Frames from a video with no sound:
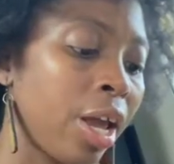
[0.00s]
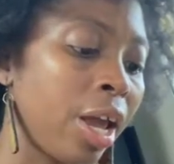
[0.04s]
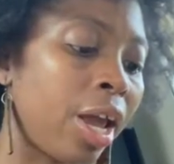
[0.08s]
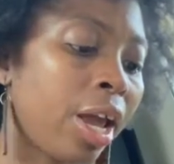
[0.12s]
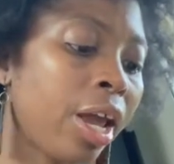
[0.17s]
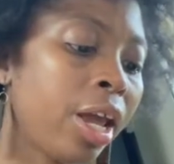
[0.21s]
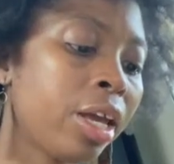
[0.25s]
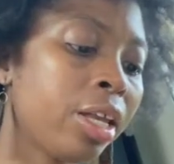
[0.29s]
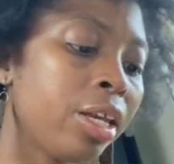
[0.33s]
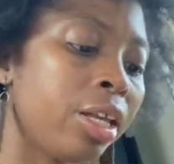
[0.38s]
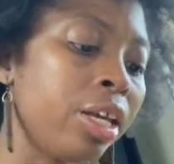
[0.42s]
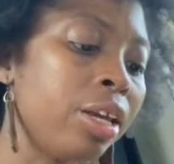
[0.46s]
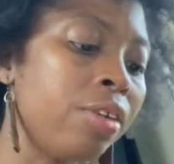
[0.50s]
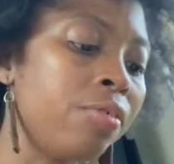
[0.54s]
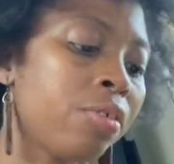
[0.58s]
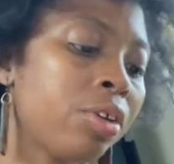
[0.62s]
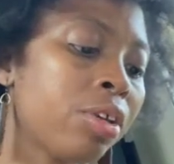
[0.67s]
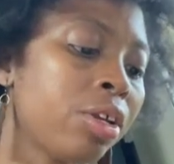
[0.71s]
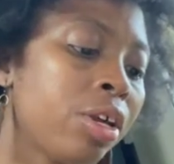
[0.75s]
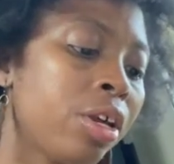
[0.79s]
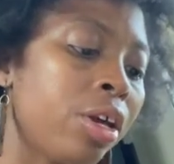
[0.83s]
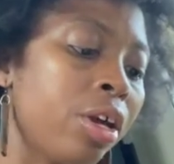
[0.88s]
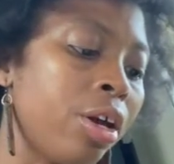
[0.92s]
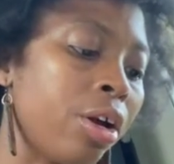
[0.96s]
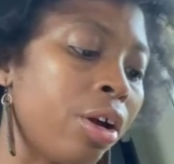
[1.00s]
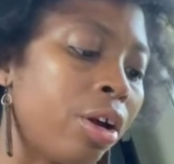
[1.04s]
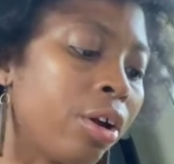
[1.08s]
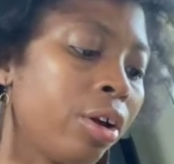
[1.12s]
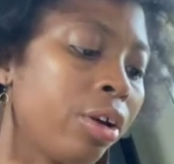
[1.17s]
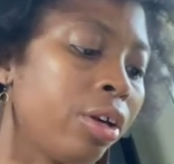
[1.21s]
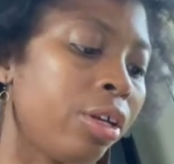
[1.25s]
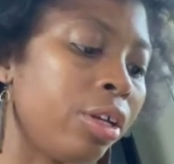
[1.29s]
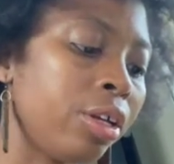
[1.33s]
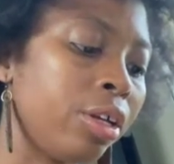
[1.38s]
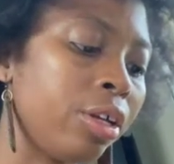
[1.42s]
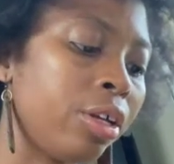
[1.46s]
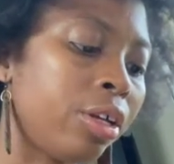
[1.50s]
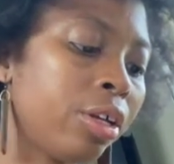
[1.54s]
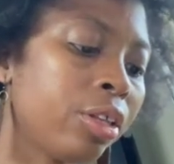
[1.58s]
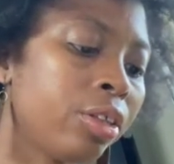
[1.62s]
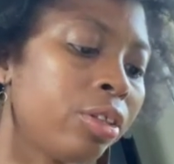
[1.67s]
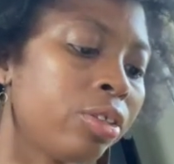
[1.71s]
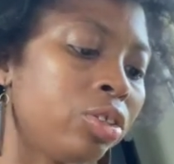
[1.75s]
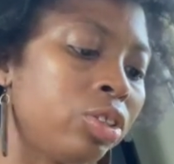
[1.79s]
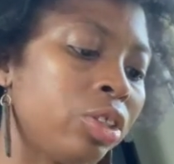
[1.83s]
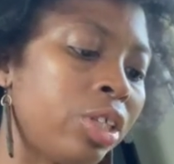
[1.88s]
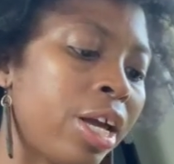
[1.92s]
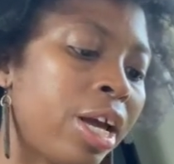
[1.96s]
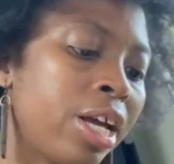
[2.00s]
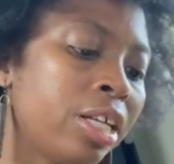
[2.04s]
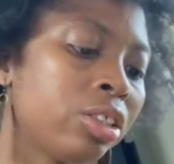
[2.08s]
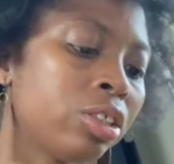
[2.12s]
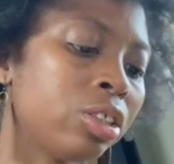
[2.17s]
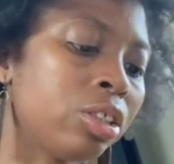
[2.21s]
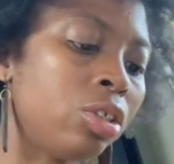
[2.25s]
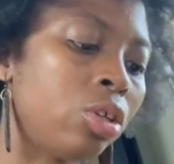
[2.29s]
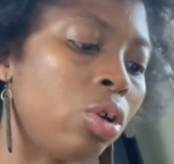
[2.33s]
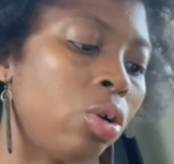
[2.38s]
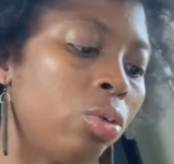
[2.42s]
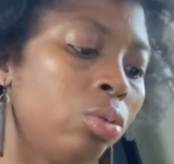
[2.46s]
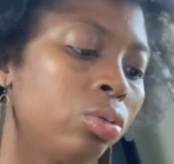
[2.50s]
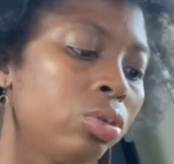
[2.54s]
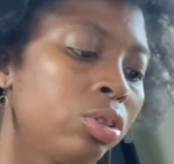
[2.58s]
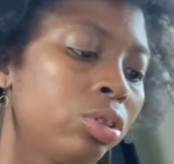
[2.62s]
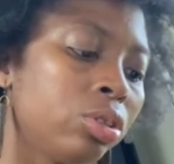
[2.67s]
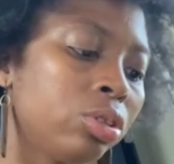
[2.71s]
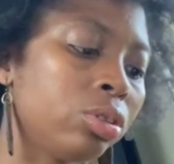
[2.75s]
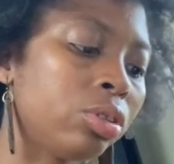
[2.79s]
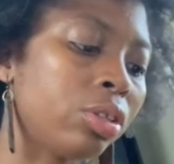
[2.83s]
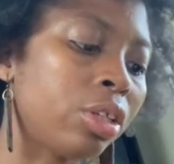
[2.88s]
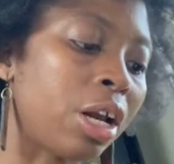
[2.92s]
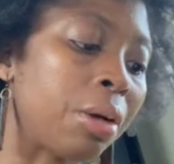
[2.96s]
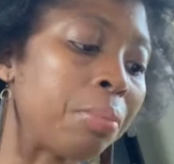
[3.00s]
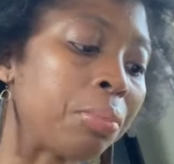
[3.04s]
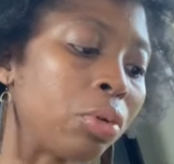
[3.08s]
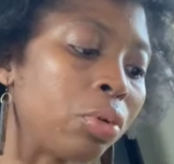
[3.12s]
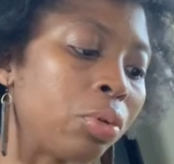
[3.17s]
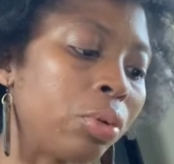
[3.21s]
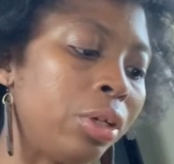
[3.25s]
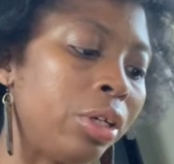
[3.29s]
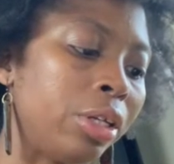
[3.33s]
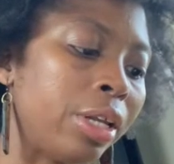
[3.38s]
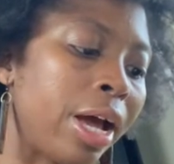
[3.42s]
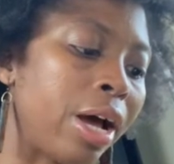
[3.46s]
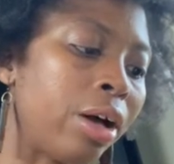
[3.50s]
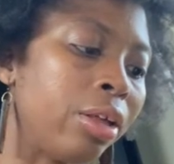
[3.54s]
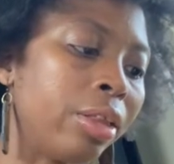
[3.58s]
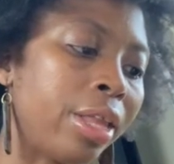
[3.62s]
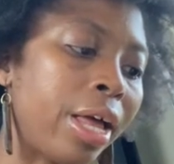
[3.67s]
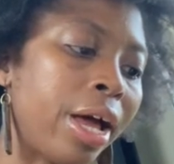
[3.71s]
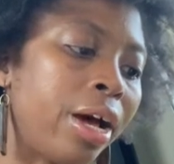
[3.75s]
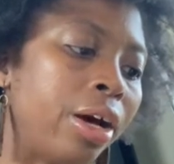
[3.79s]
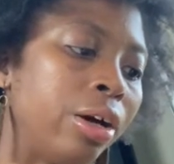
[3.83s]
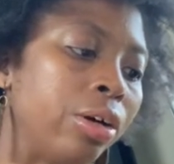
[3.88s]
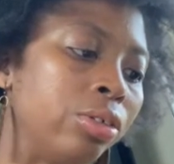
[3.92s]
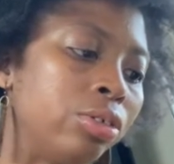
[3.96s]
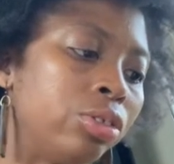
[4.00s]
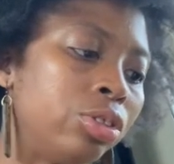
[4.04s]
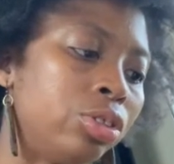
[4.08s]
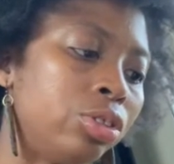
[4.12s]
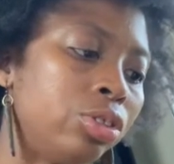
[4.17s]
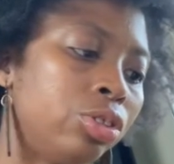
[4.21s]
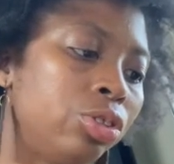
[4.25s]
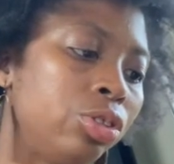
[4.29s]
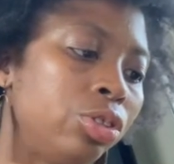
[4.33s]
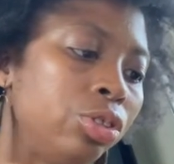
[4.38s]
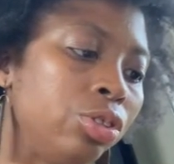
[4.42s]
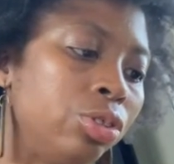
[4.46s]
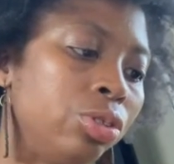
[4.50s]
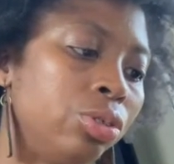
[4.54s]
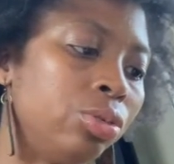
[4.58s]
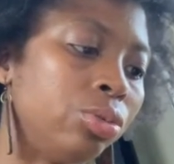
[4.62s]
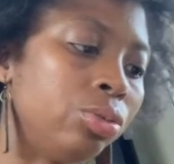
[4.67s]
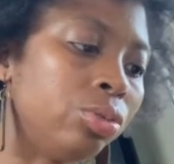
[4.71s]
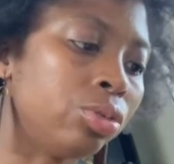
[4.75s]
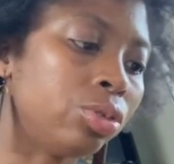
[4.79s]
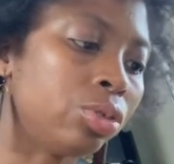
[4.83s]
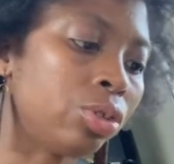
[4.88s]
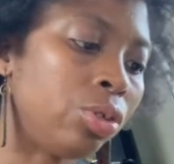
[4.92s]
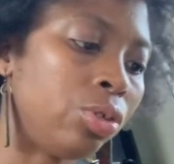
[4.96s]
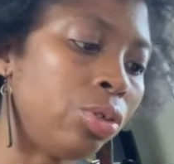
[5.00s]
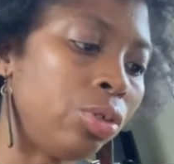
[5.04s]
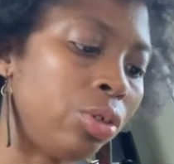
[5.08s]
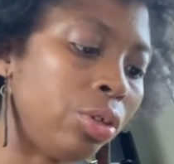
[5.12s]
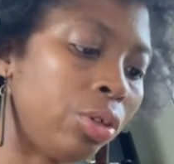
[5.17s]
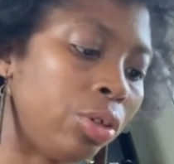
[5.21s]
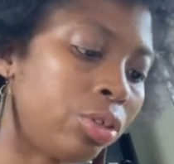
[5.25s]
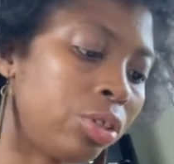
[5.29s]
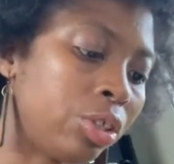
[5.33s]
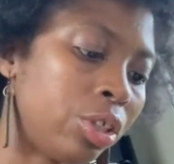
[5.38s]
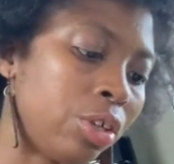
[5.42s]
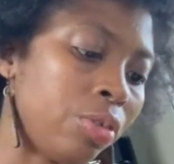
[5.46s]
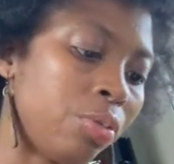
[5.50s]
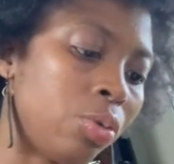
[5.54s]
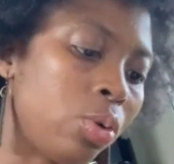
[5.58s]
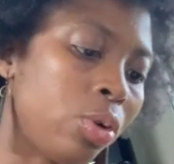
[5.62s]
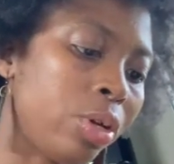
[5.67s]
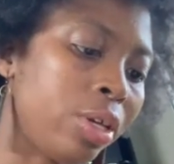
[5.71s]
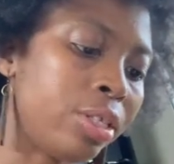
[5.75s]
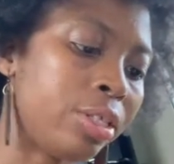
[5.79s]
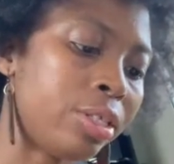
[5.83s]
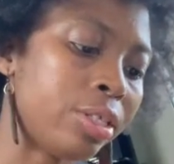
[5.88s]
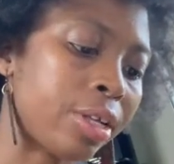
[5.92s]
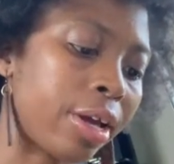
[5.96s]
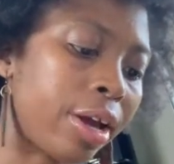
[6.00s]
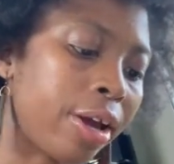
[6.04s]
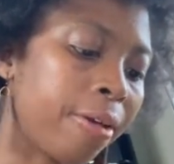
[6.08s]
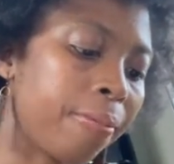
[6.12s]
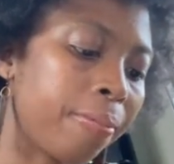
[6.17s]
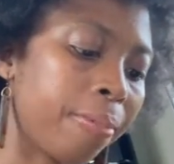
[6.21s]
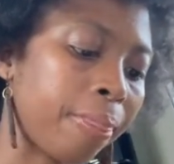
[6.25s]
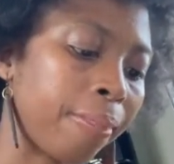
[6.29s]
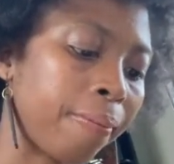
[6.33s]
And even here, she has a note that I'm gonna read out loud to you, to give you insight.